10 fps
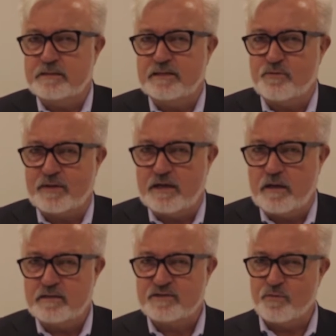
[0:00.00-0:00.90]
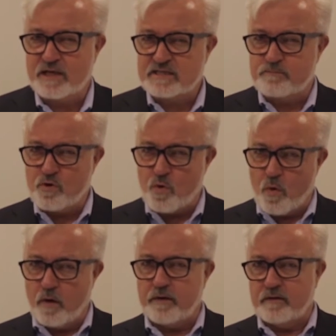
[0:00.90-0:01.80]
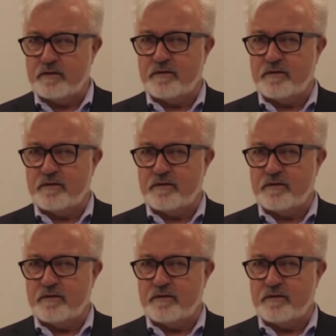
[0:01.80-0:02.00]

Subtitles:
that you can ask to explore